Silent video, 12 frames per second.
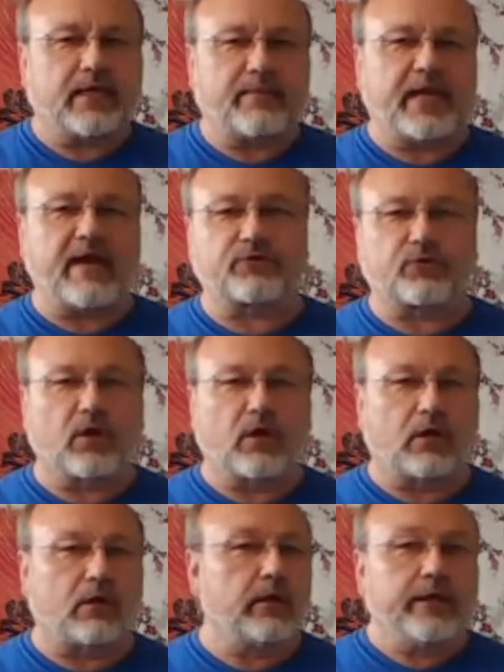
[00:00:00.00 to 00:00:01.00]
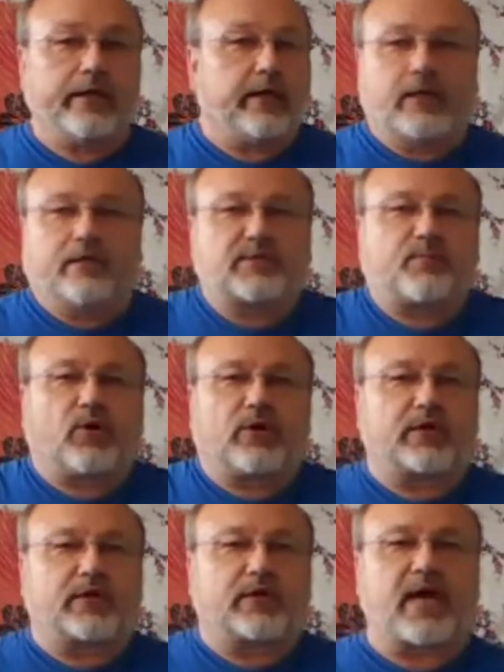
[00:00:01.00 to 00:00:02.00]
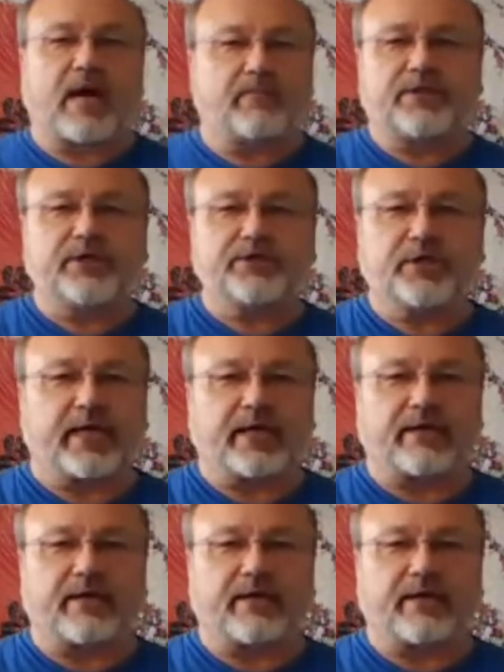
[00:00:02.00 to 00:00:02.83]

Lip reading: I mean, after all, sport competition kind of things,